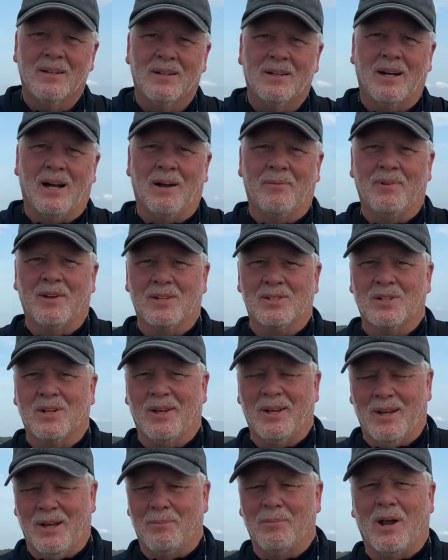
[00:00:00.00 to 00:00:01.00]

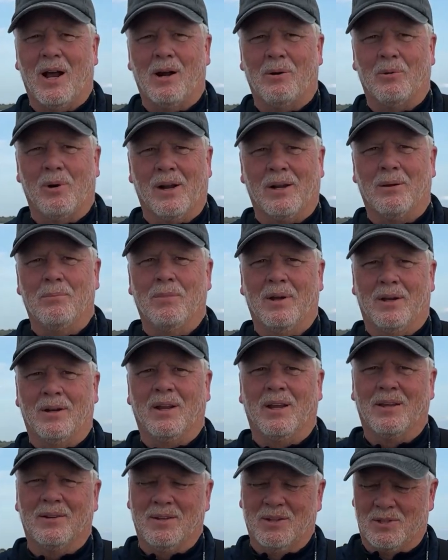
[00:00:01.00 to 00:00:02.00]
Obviously, I'm not
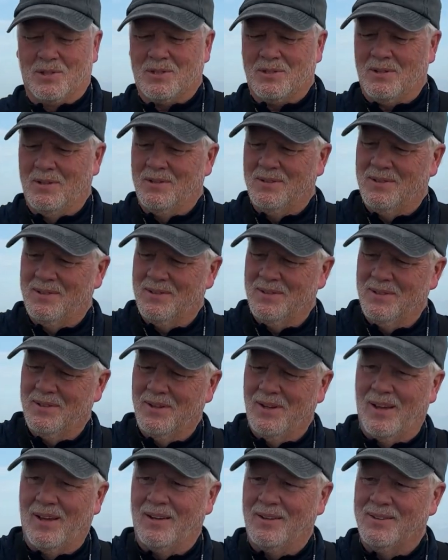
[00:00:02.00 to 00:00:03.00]
recommending this
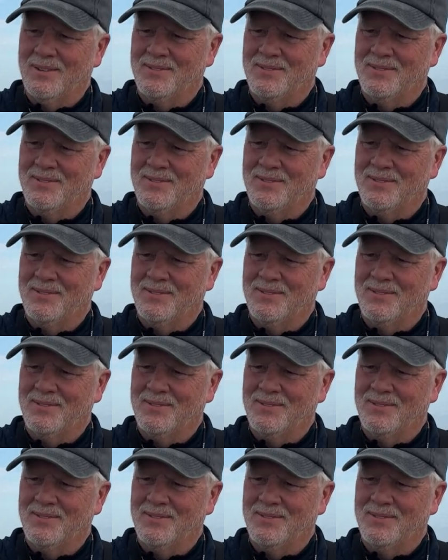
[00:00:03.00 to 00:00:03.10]
net.